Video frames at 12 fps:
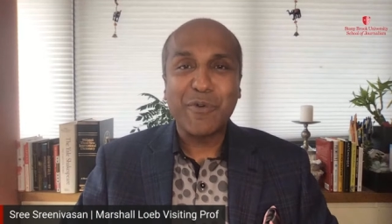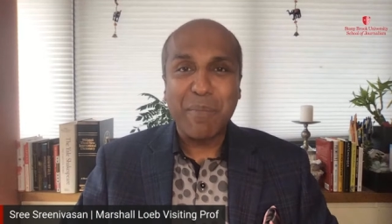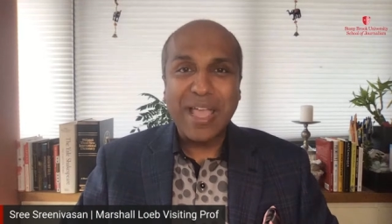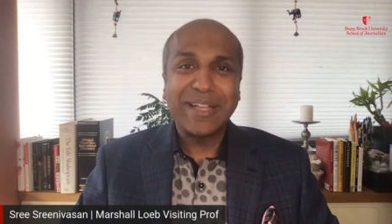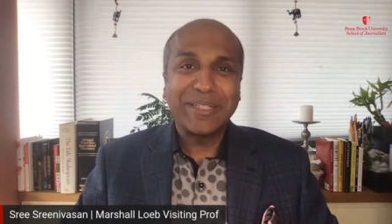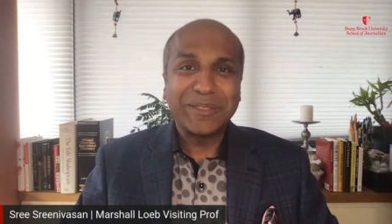
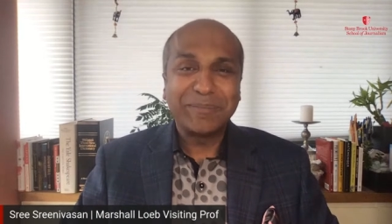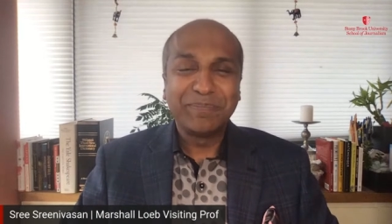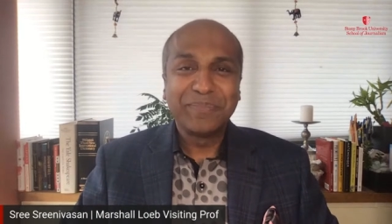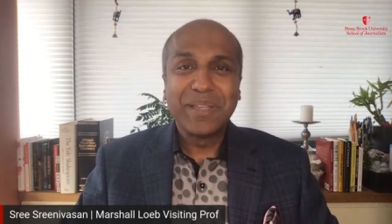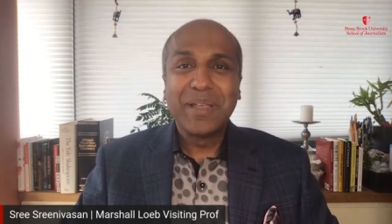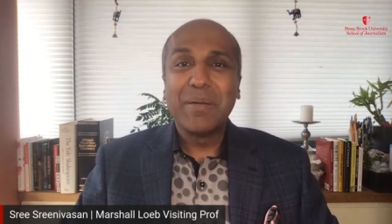Michael.
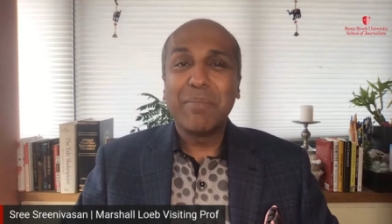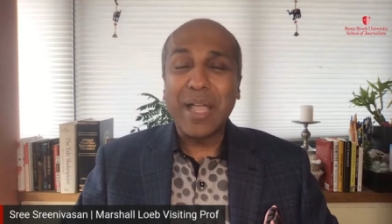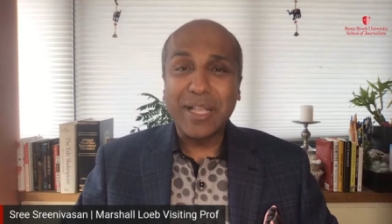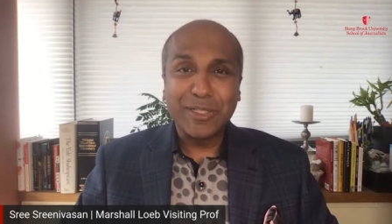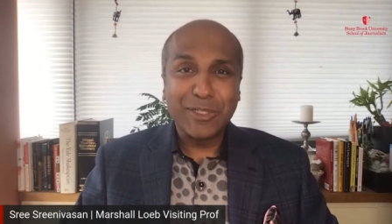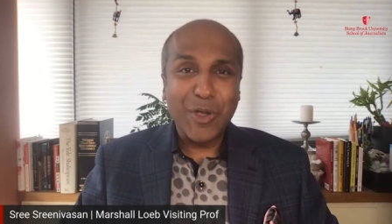
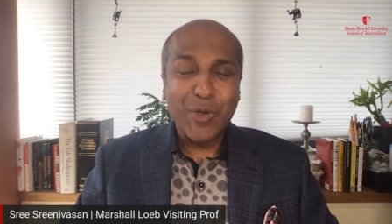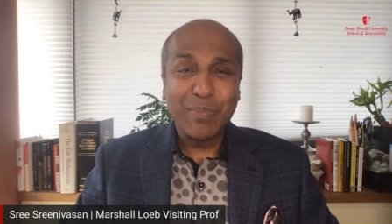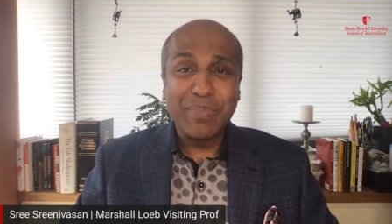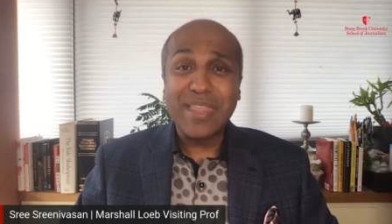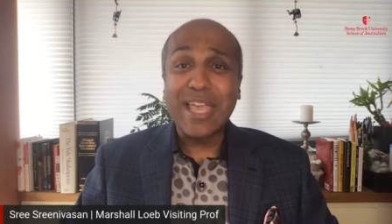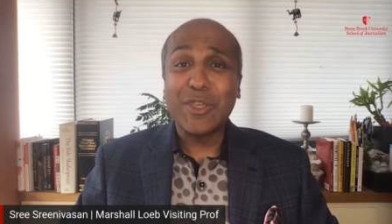Michael Loeb,
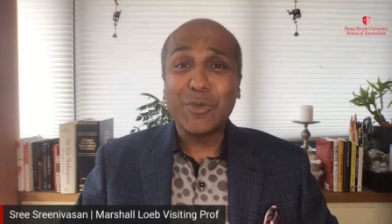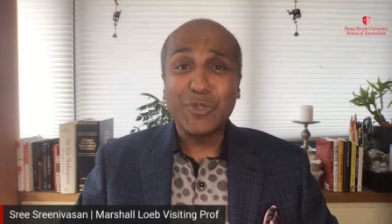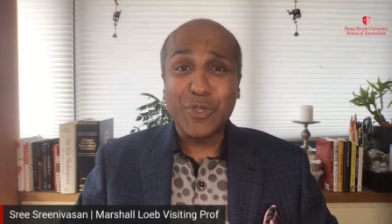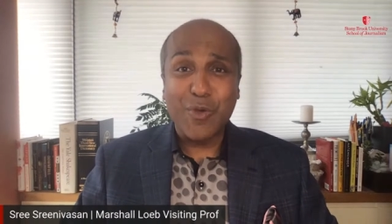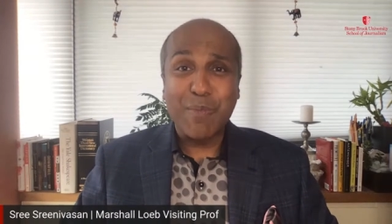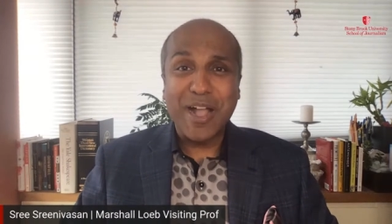thank you
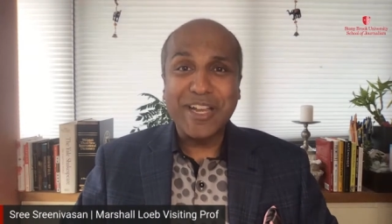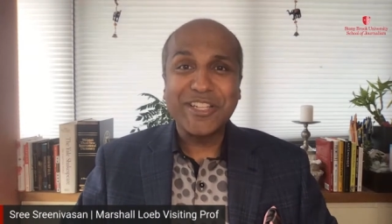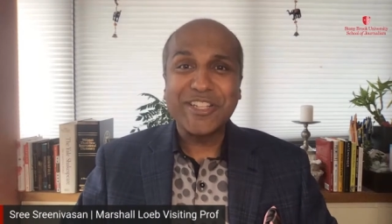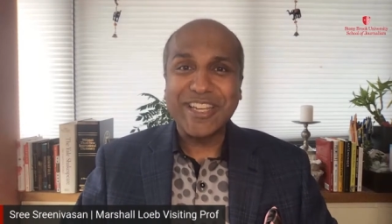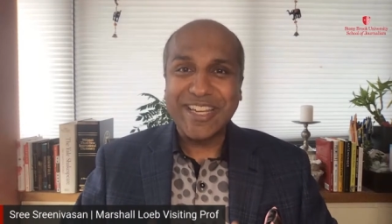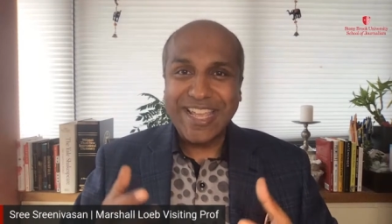so
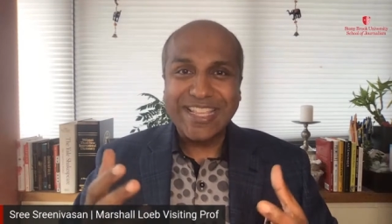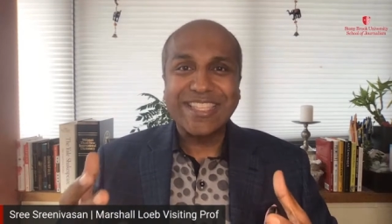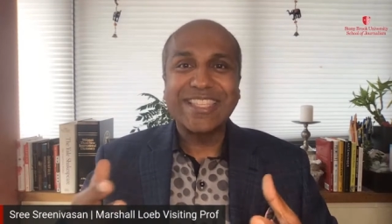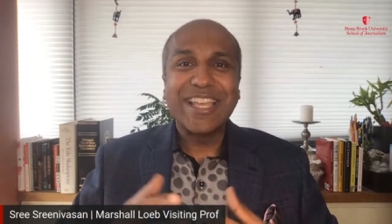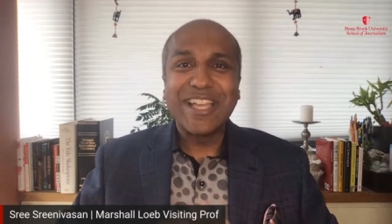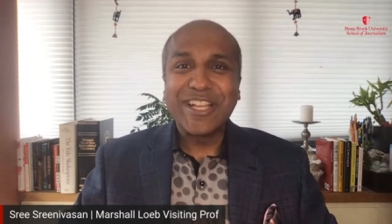much. And
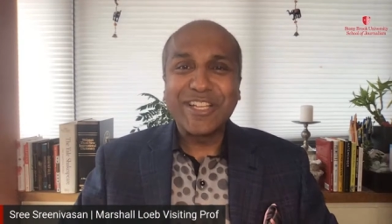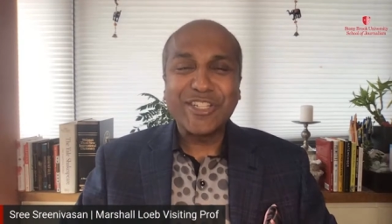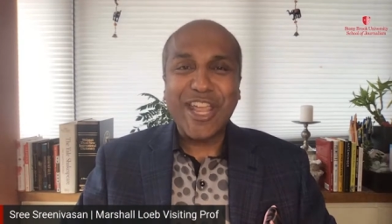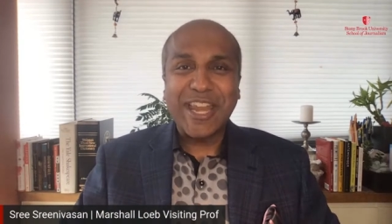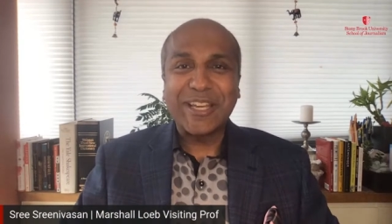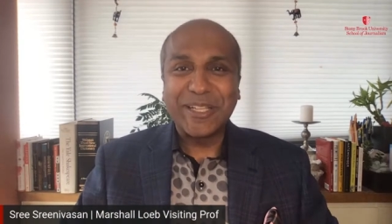let's
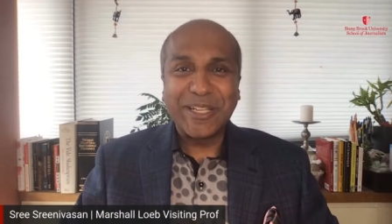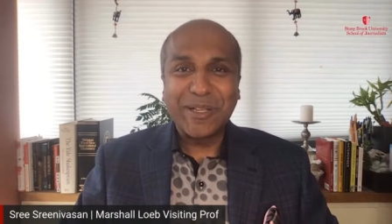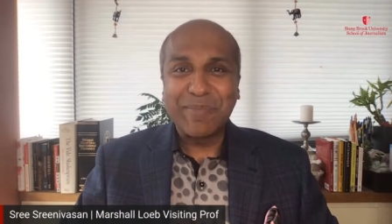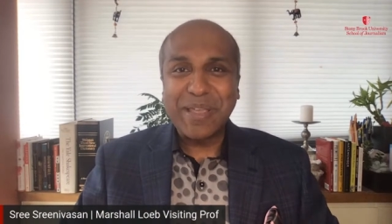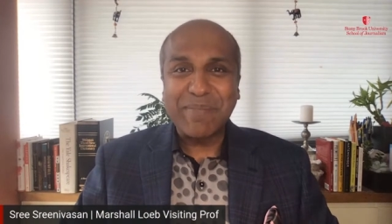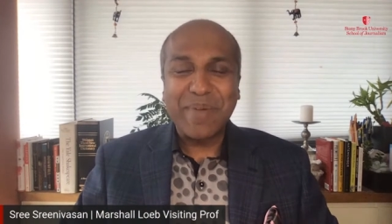chat a little bit,